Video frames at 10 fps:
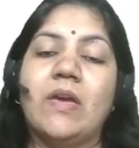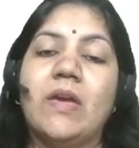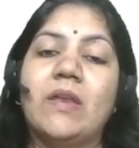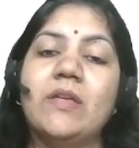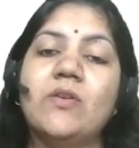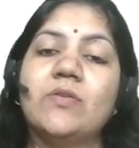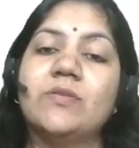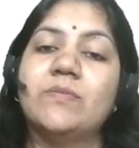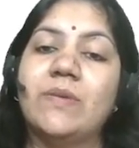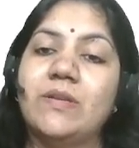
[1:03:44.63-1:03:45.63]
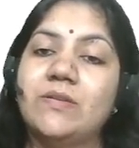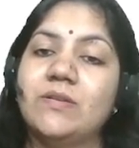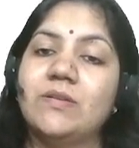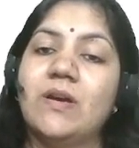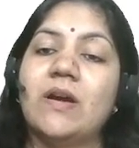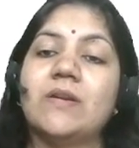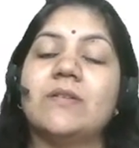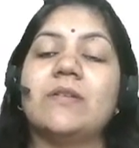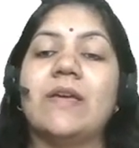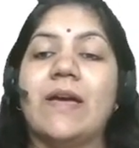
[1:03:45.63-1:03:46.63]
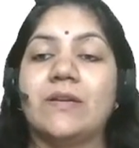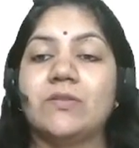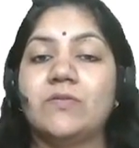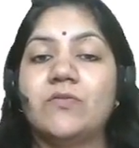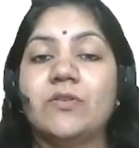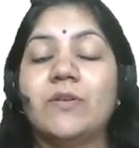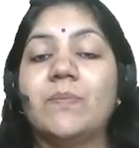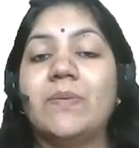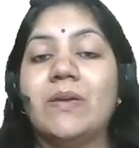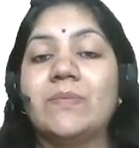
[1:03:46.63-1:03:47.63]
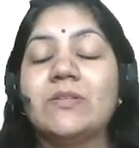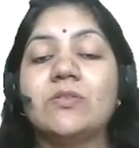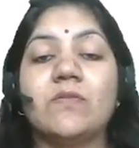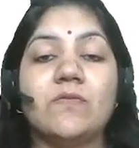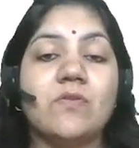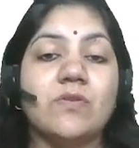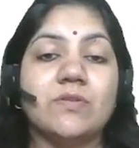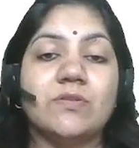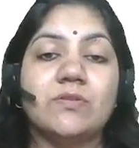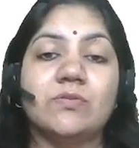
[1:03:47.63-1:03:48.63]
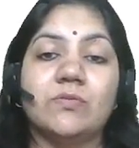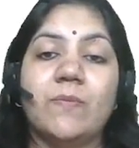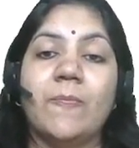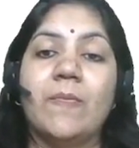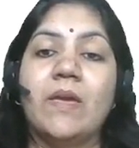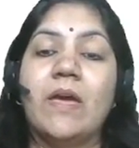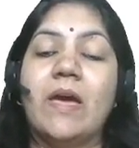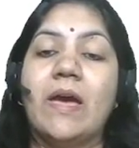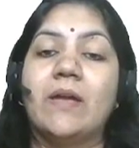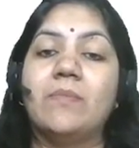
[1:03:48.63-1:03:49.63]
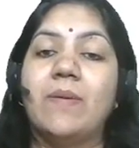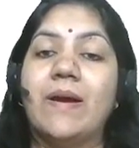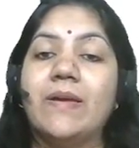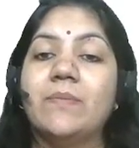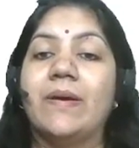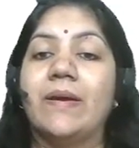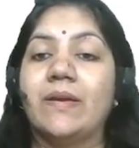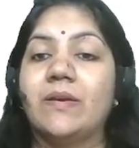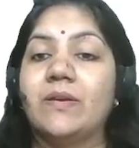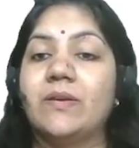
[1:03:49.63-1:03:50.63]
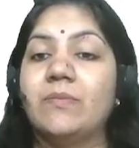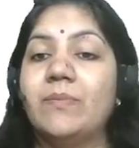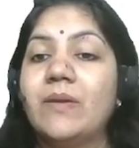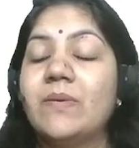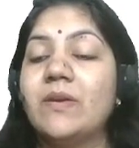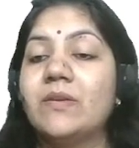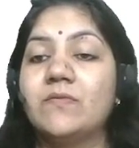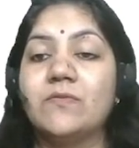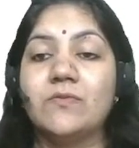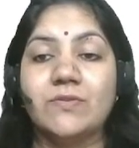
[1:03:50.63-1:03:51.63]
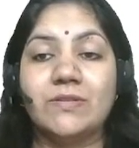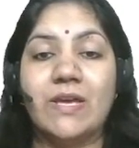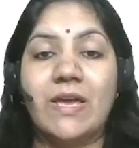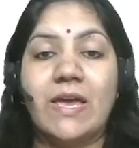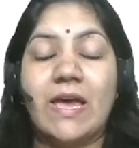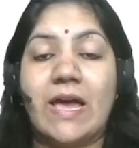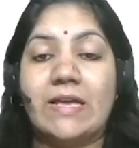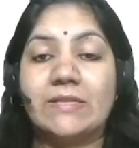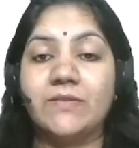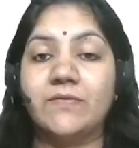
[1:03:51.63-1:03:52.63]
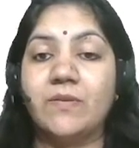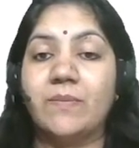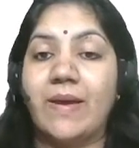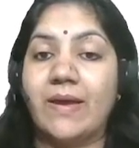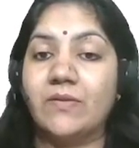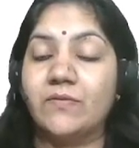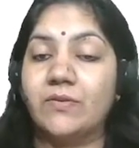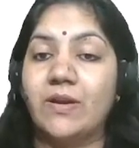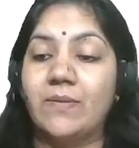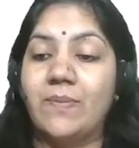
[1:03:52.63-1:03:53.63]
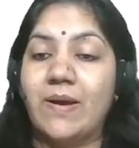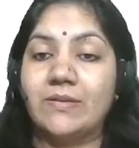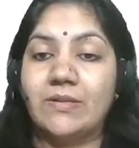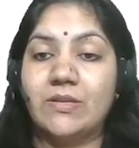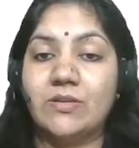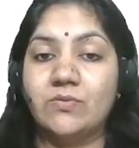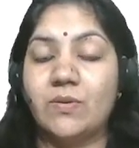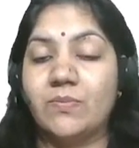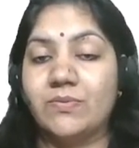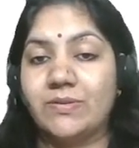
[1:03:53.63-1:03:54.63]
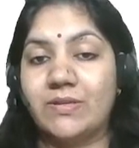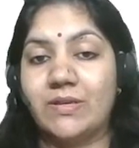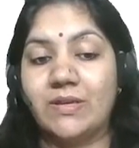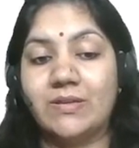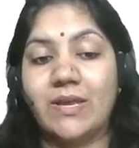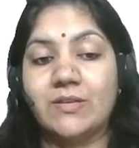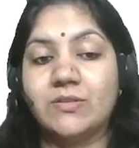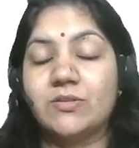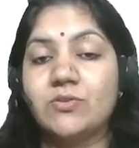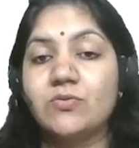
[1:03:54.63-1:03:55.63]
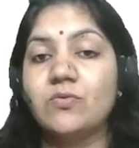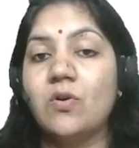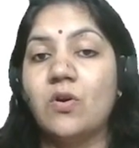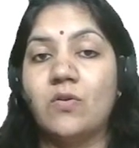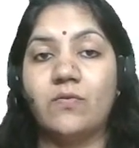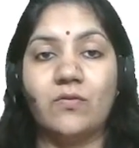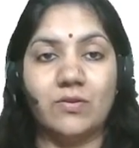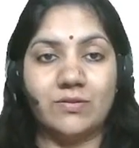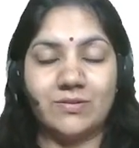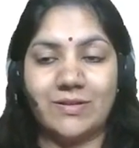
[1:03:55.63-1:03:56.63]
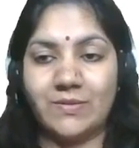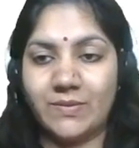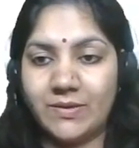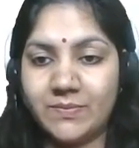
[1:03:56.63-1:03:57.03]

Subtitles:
Any order made under the Act for the payment of cost to and by a bank may be enforced as if the bank were a party to the proceeding. That is true or false. Tell me.